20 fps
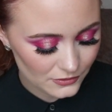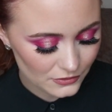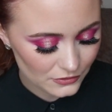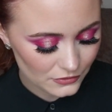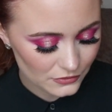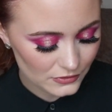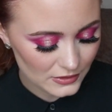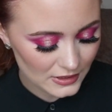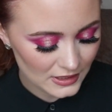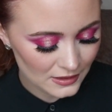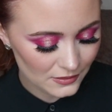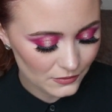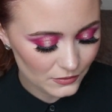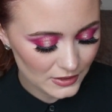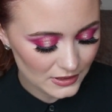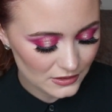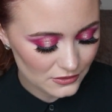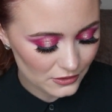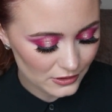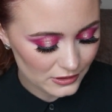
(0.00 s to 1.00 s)
Nutri
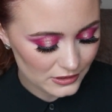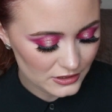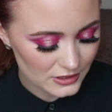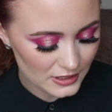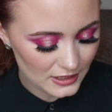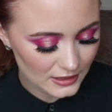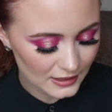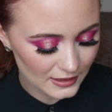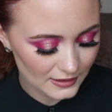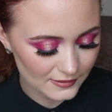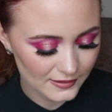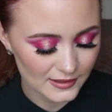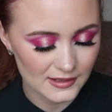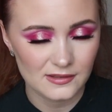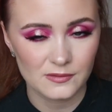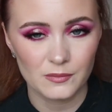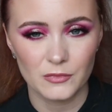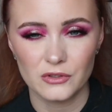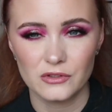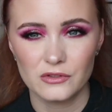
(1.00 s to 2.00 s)
Recharging
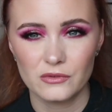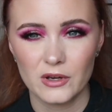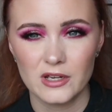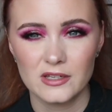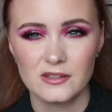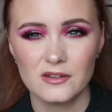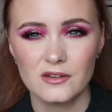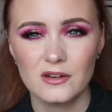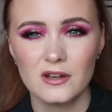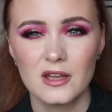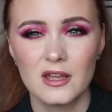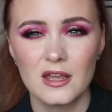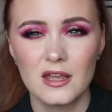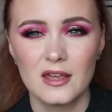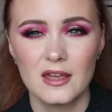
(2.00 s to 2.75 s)
Intense Moisturizer.